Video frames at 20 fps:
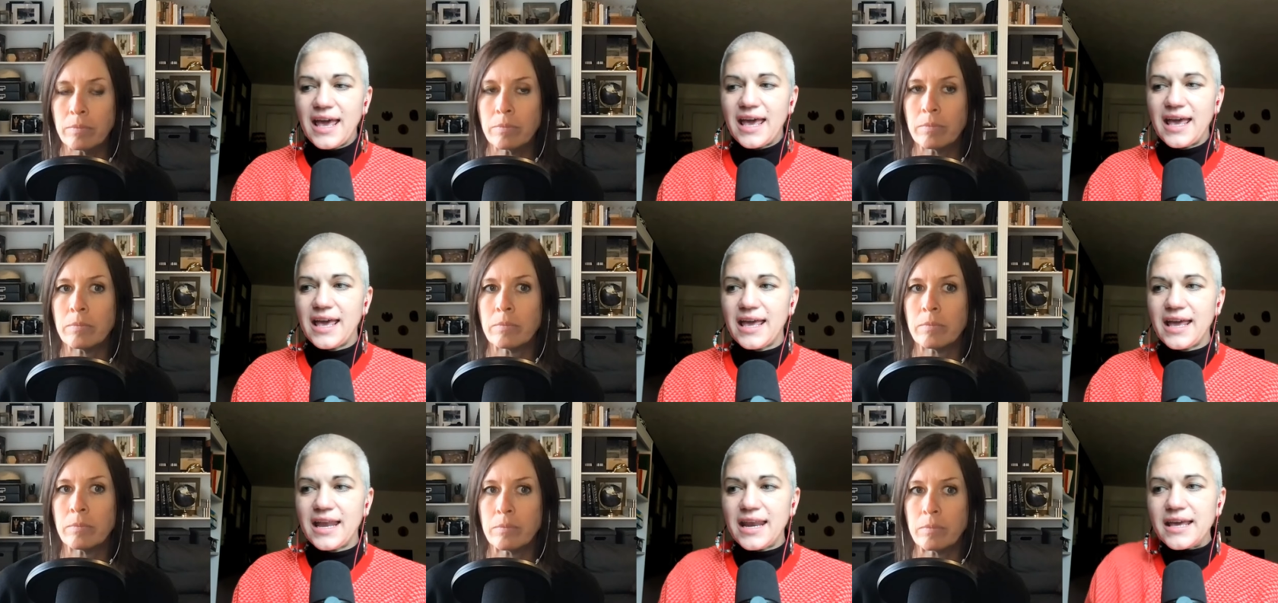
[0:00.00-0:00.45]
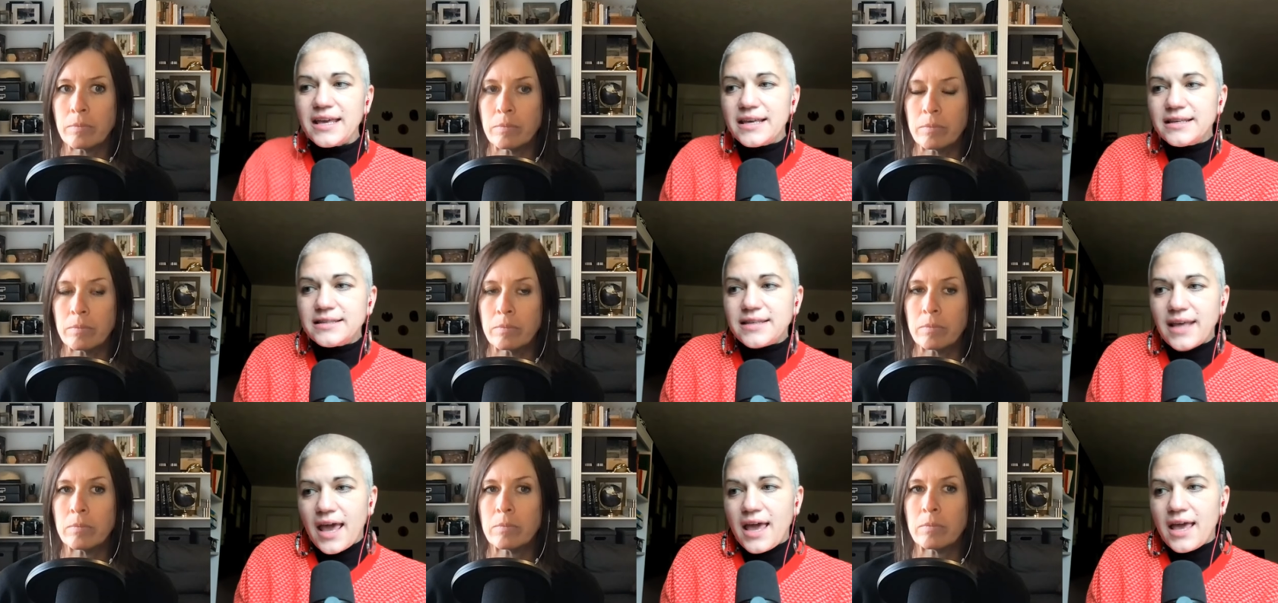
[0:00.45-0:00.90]
Speaker 1: it
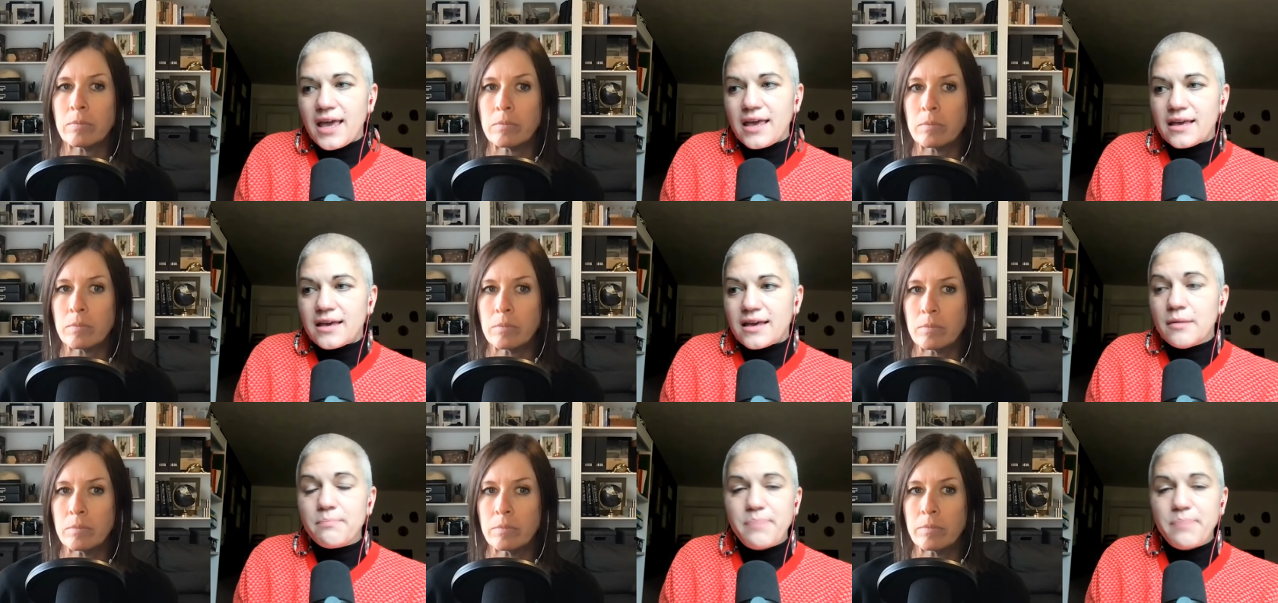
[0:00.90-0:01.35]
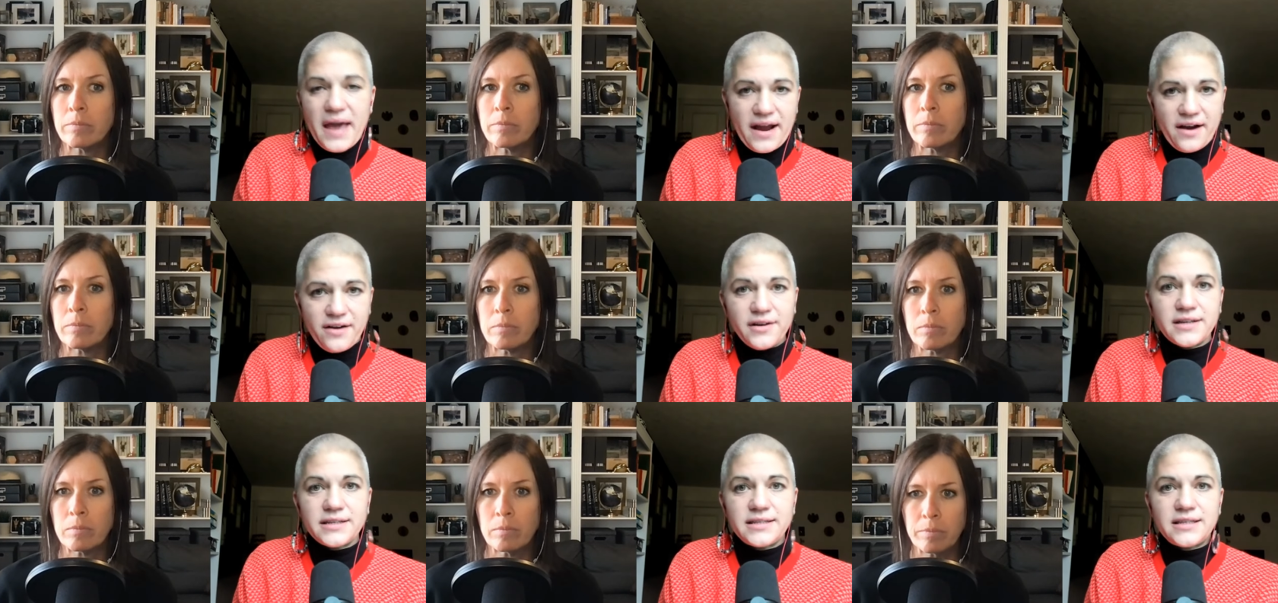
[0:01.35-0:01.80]
is a
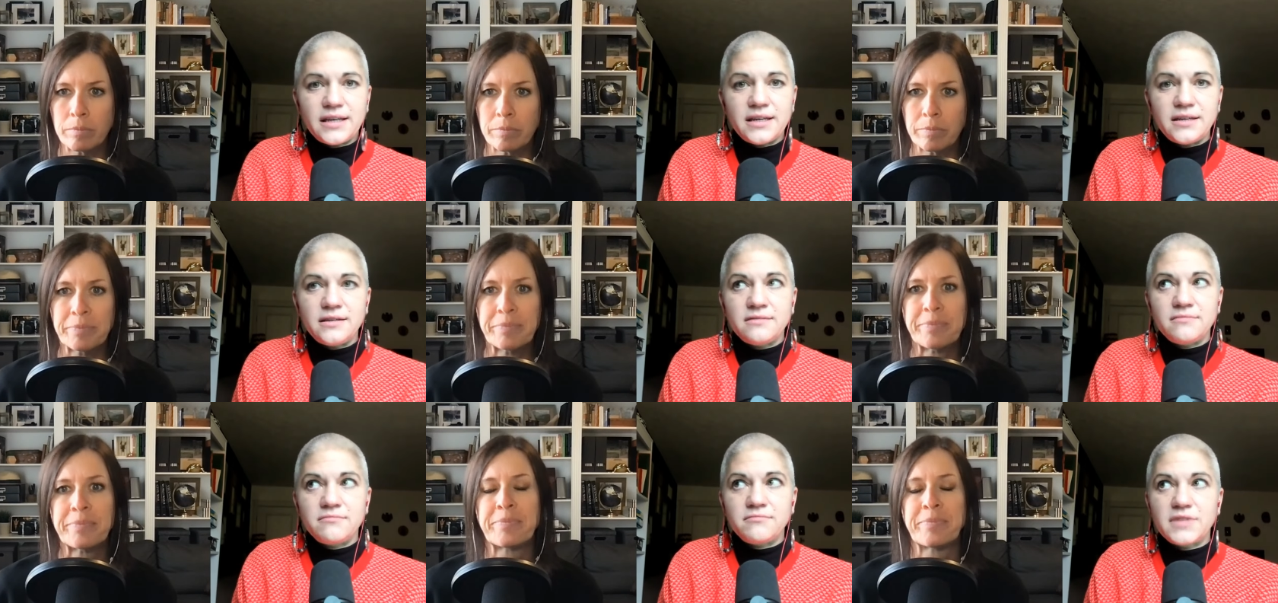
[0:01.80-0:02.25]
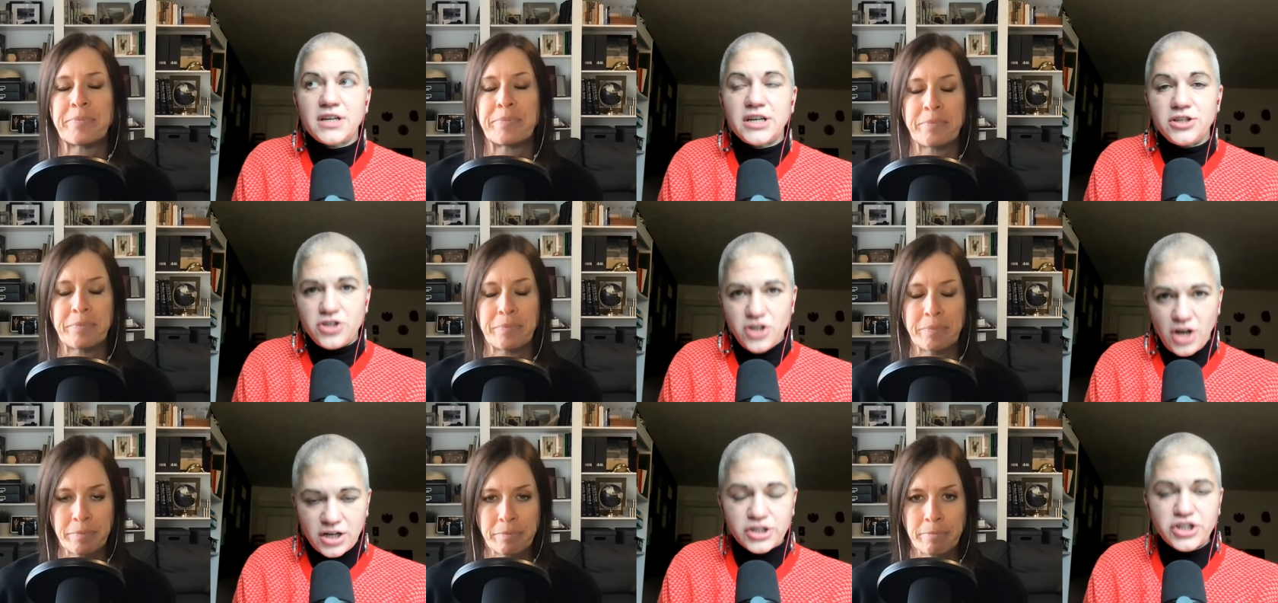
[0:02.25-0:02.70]
comparison
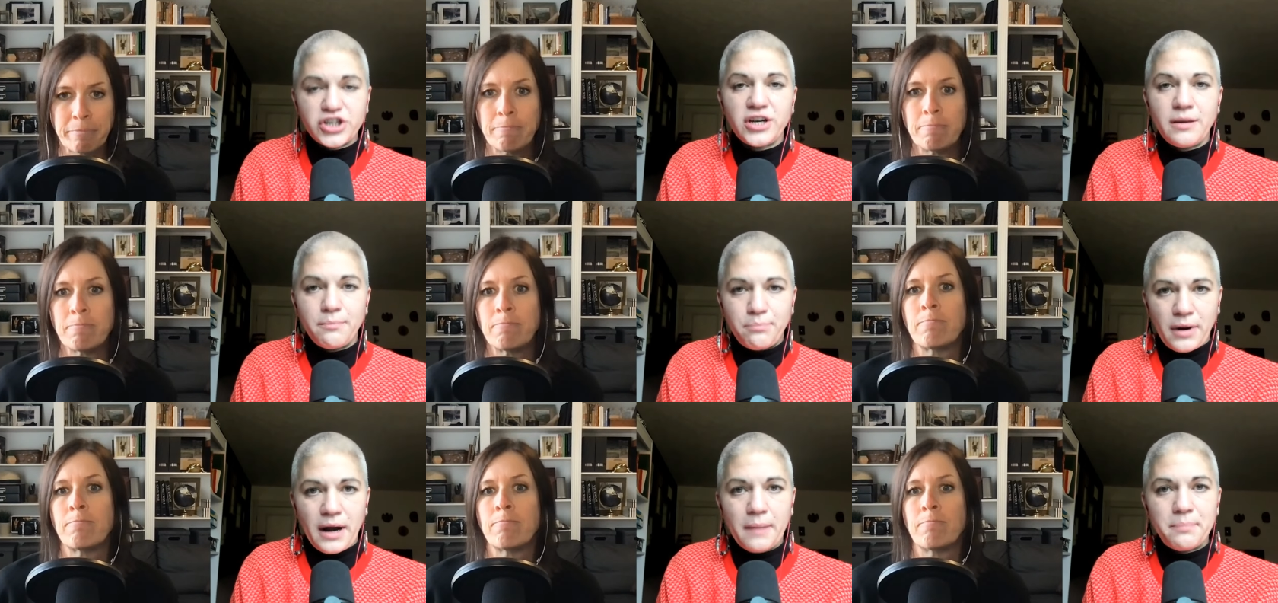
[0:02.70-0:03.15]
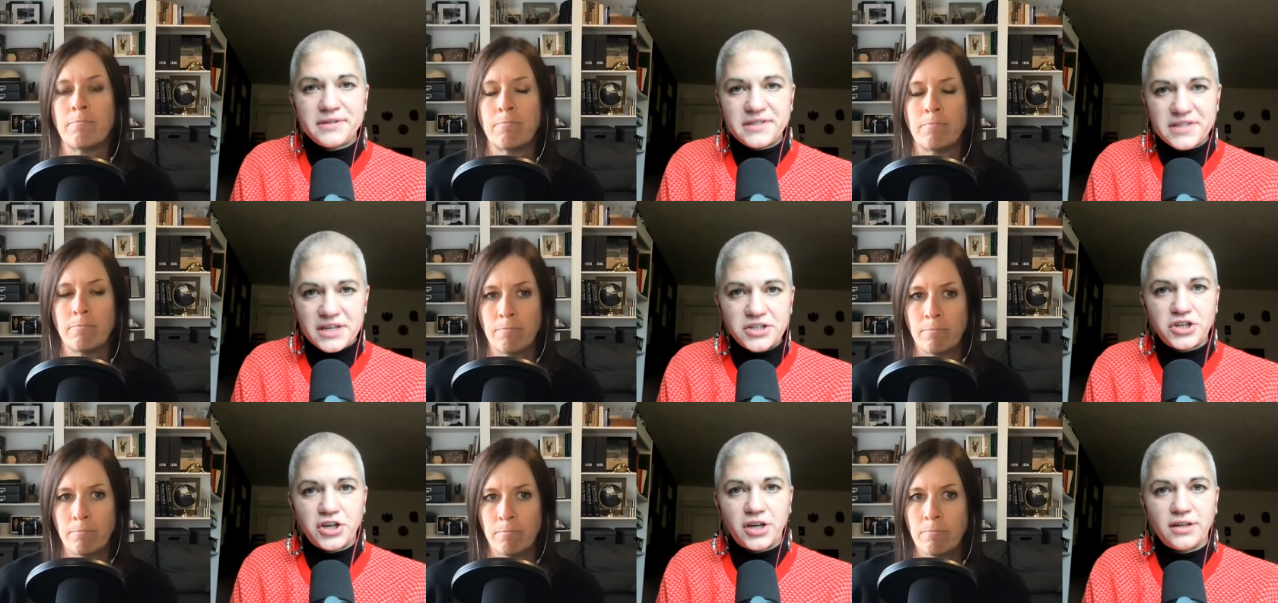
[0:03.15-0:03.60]
conjunction and
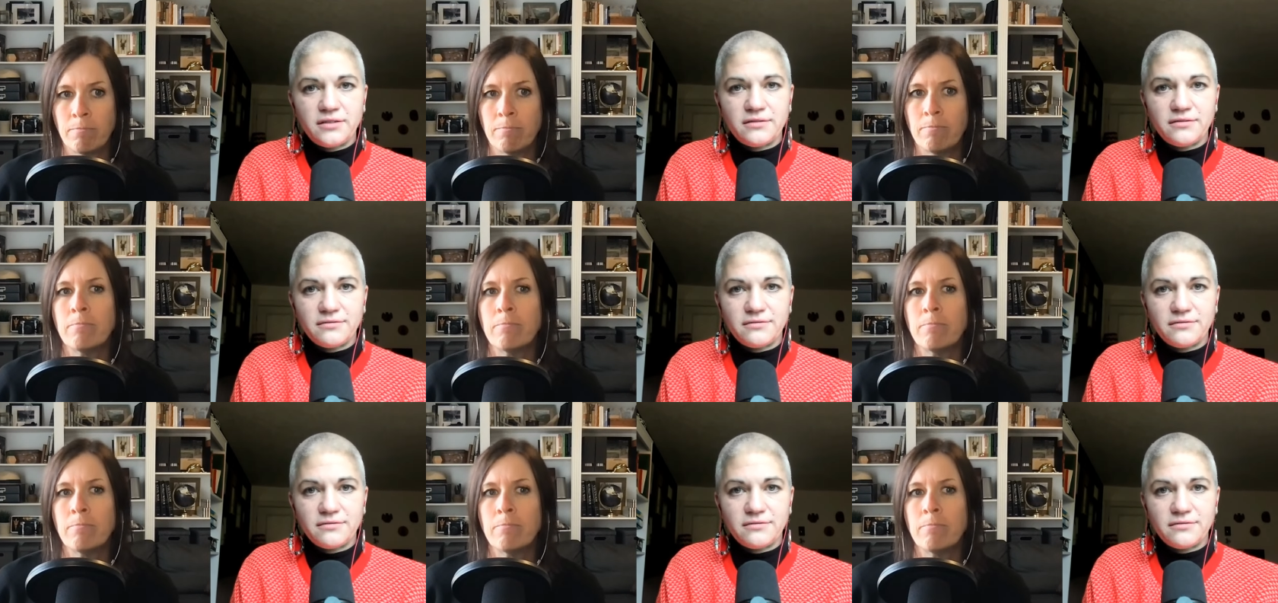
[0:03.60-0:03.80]
preposition,